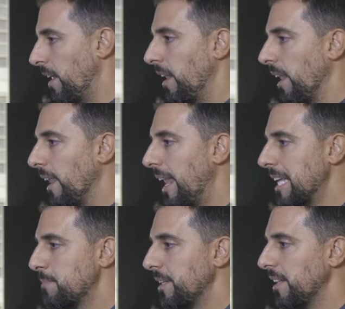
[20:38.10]
Last
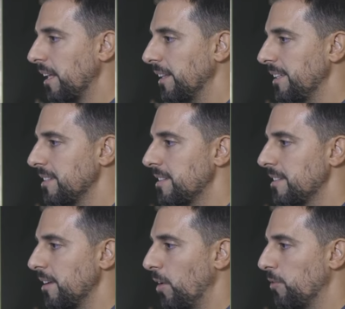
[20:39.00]
but not least,
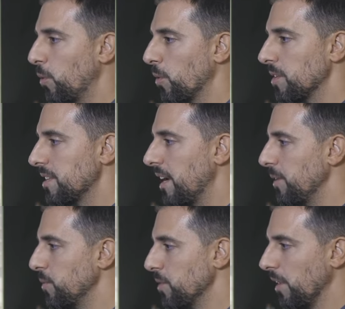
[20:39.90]
of course, I
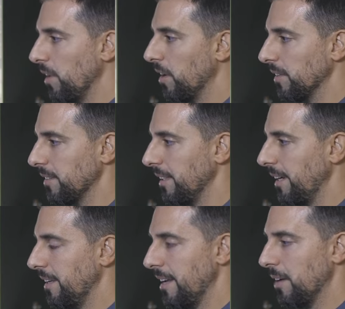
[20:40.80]
use a long delay.
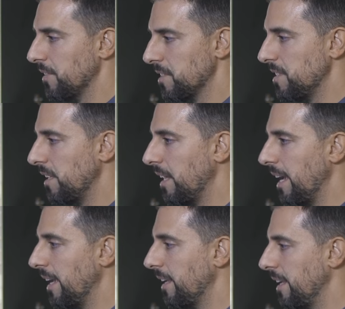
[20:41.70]
Now this
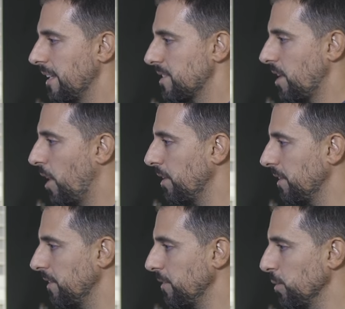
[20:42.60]
delay, it's only
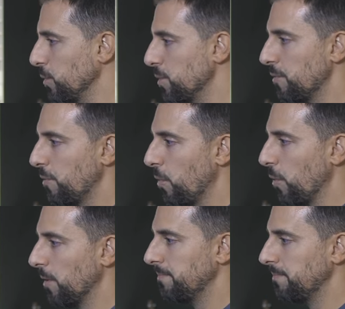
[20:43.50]
used for